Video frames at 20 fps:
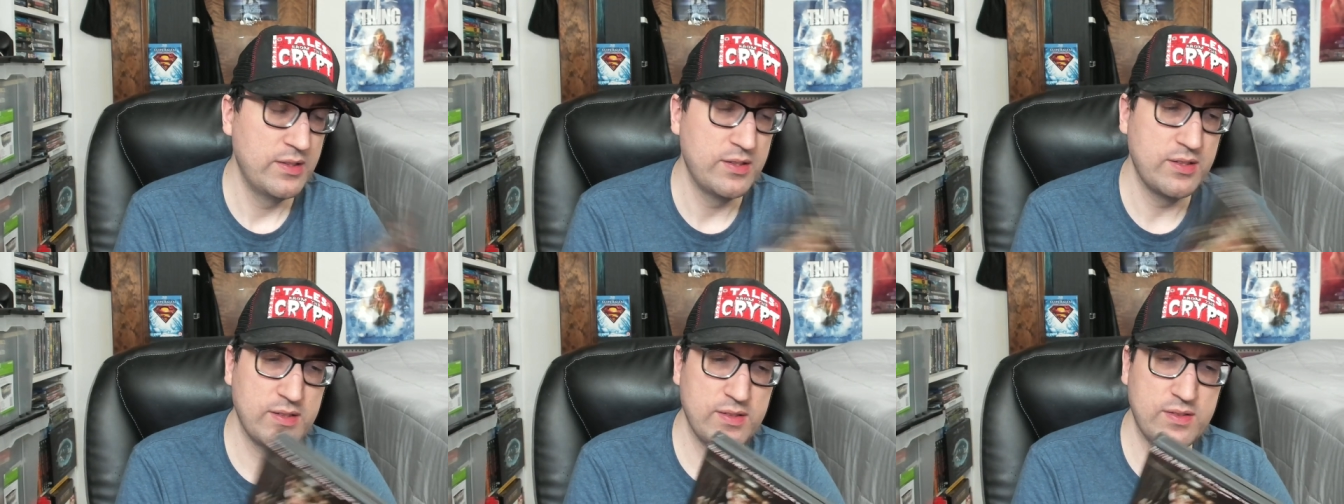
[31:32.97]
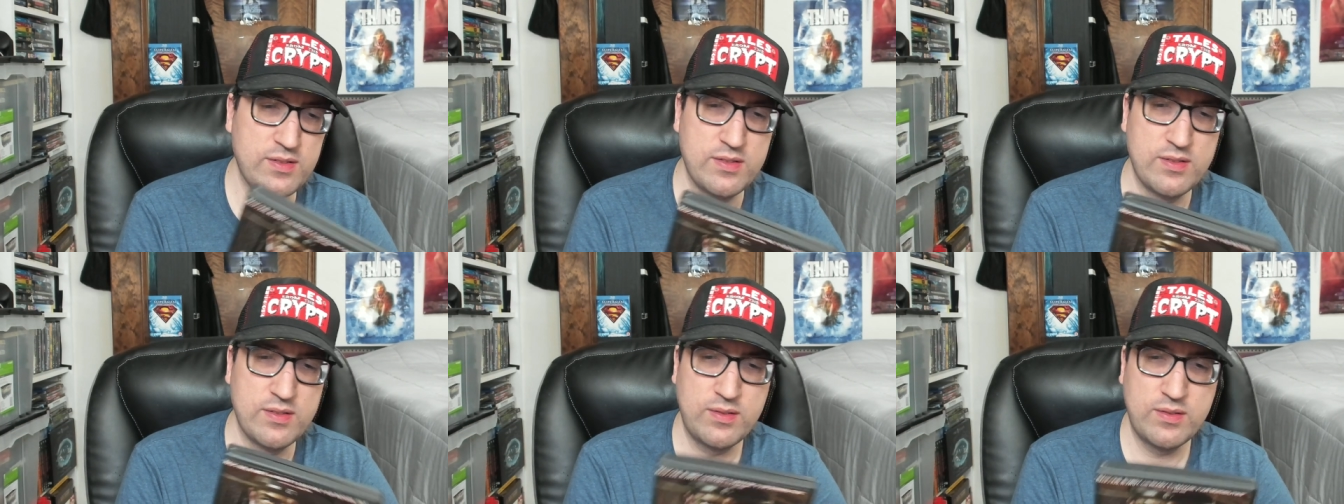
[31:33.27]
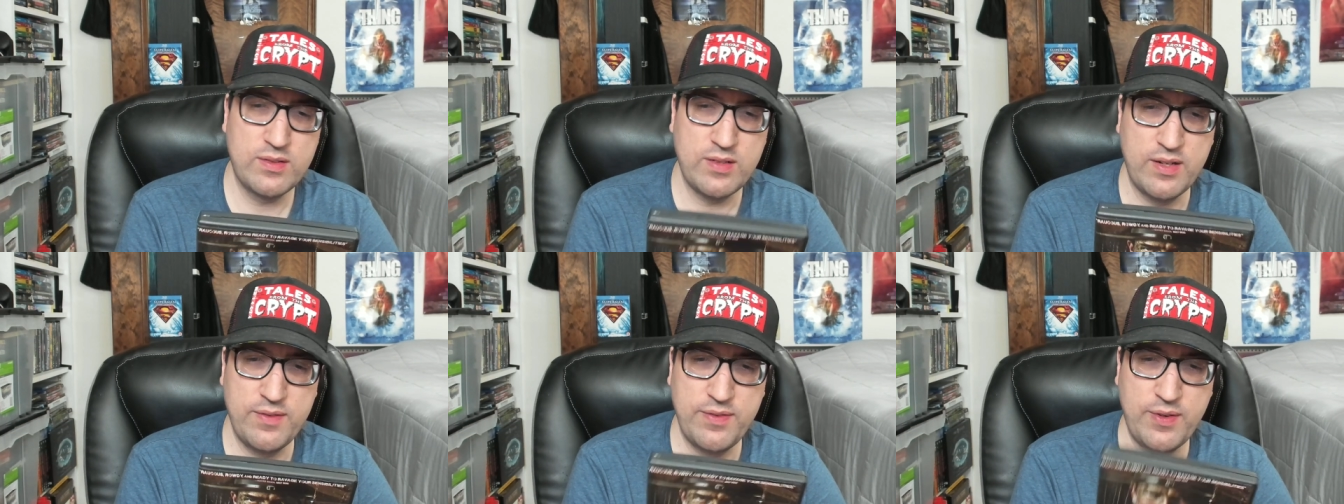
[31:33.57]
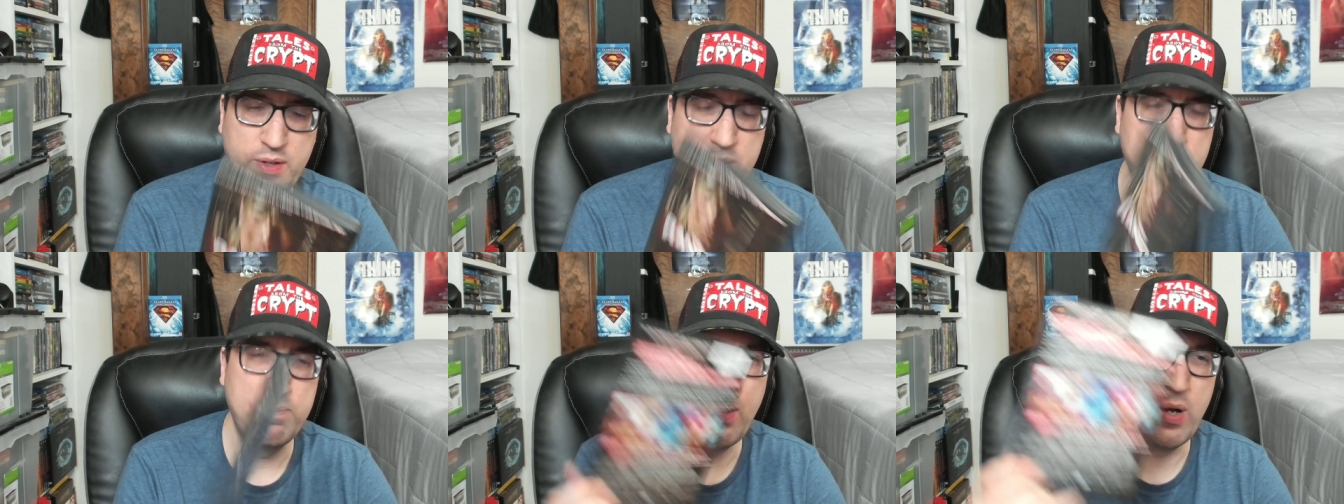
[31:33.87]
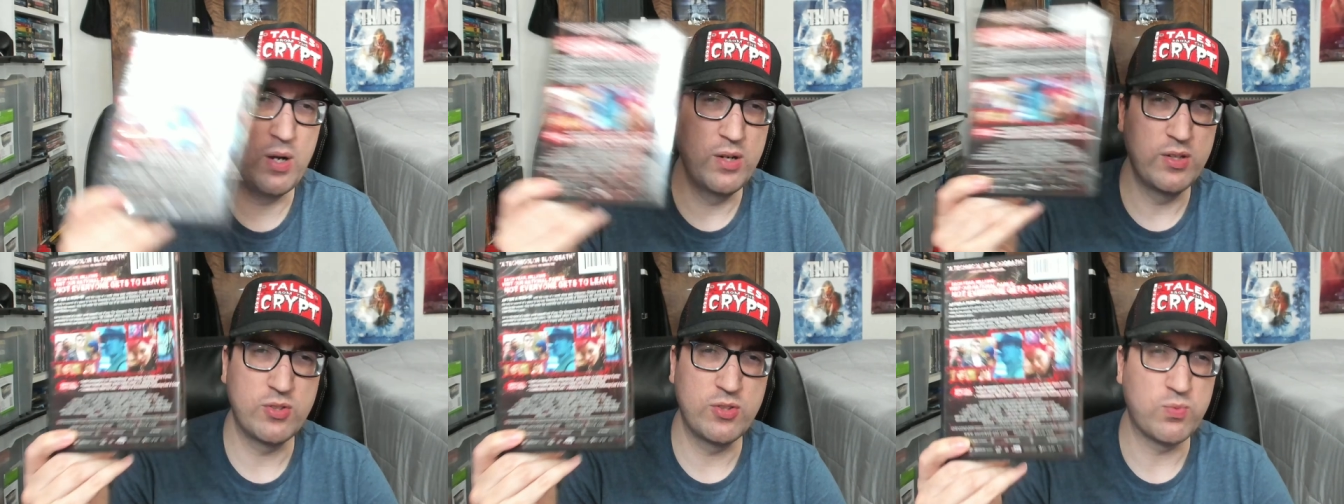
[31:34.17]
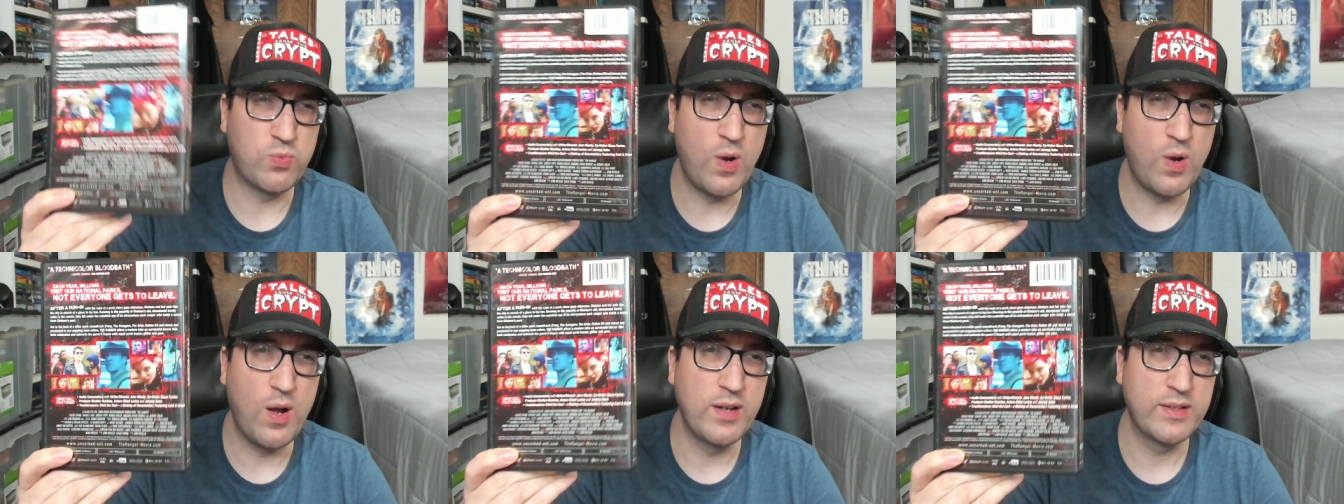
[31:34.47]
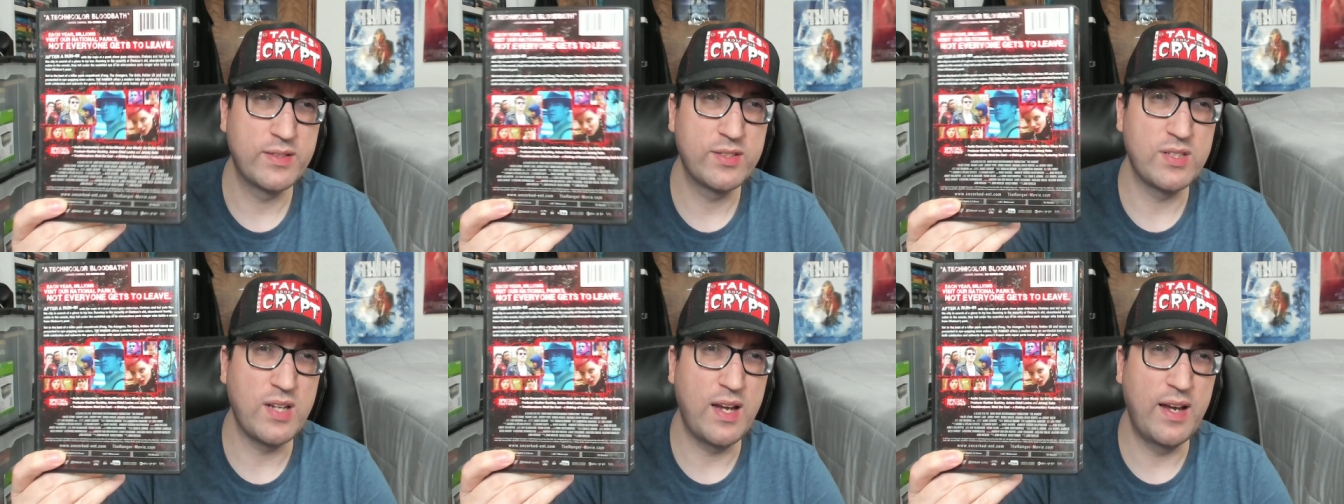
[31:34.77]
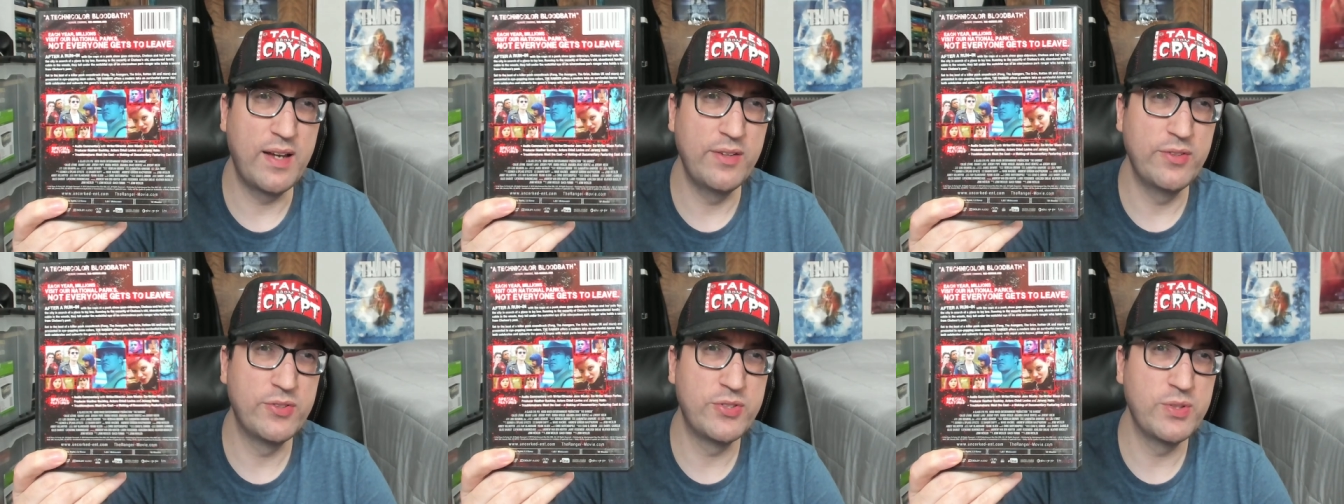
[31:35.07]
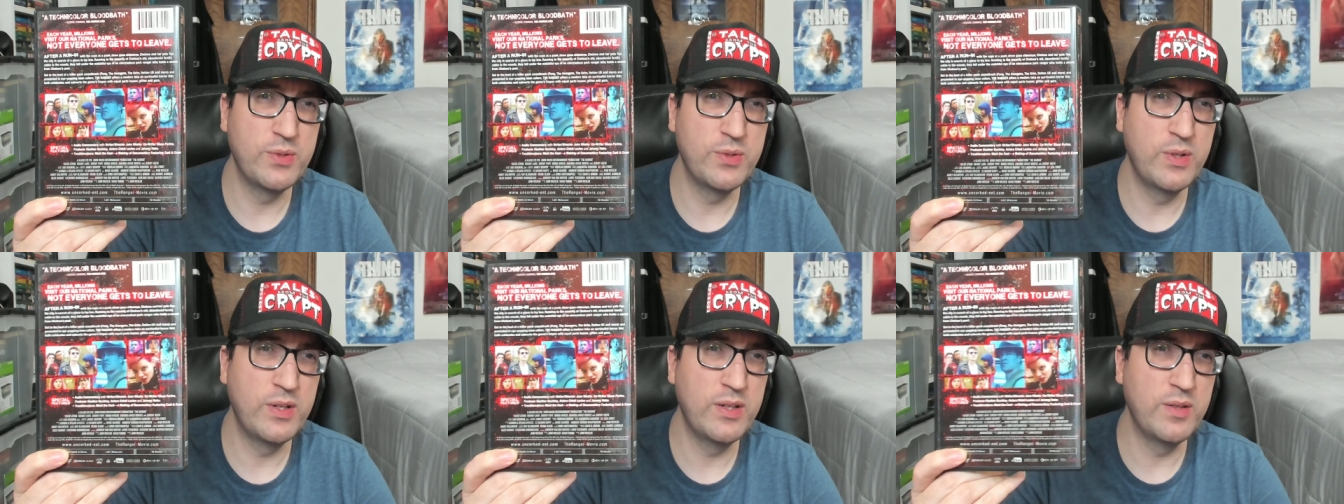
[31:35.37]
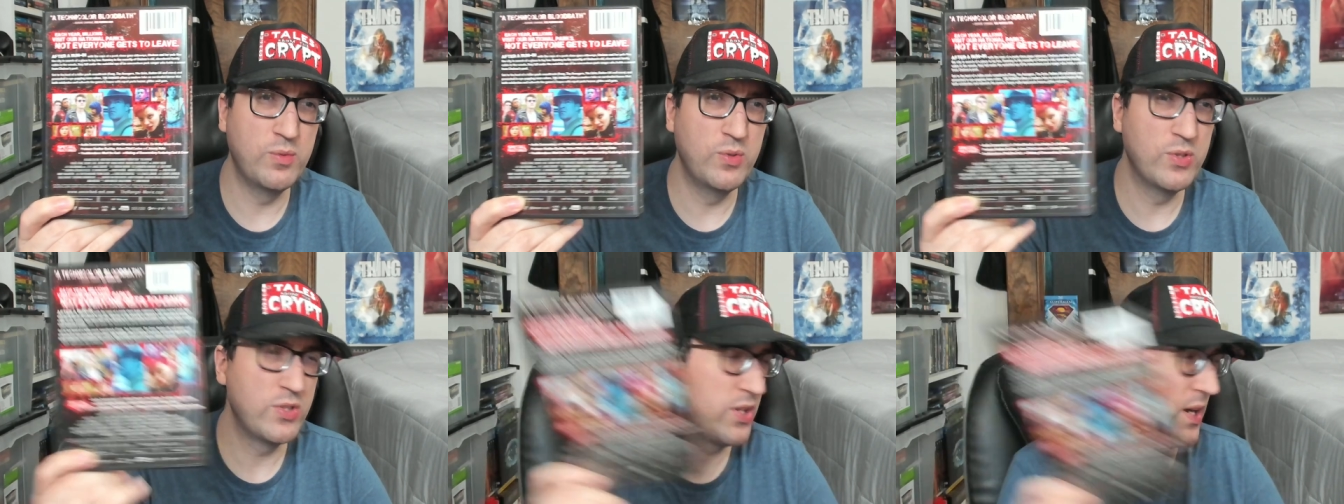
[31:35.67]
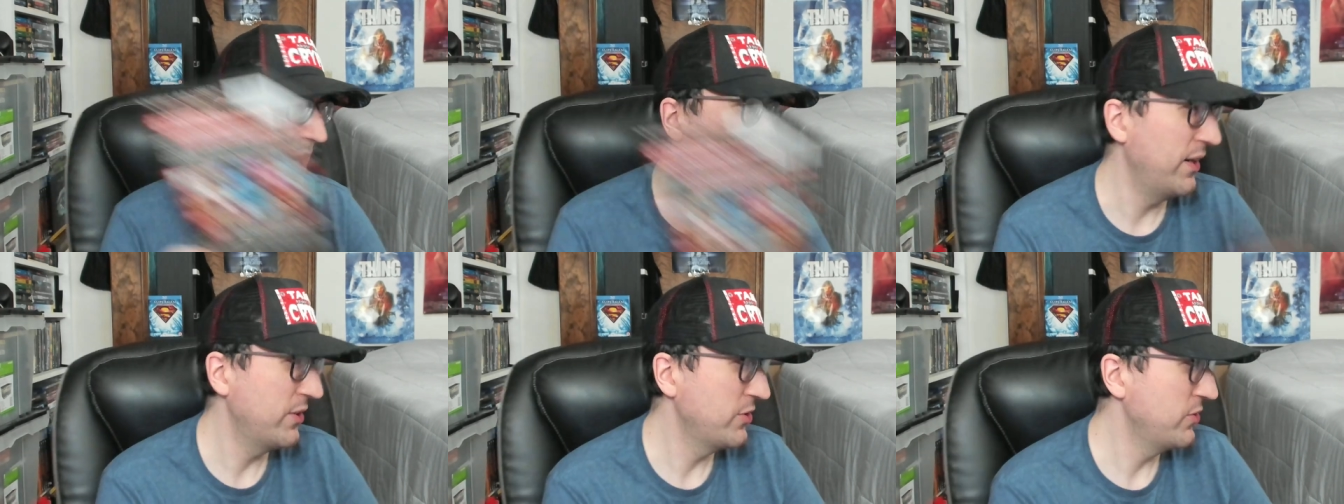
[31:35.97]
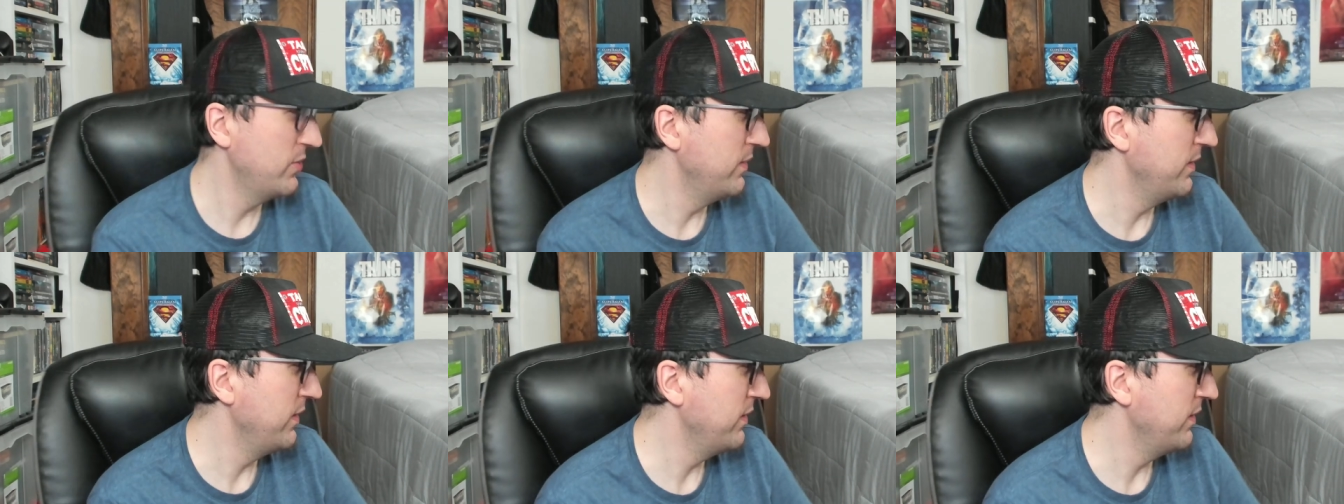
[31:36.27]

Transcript: It's got a very punk rock style to it, which I actually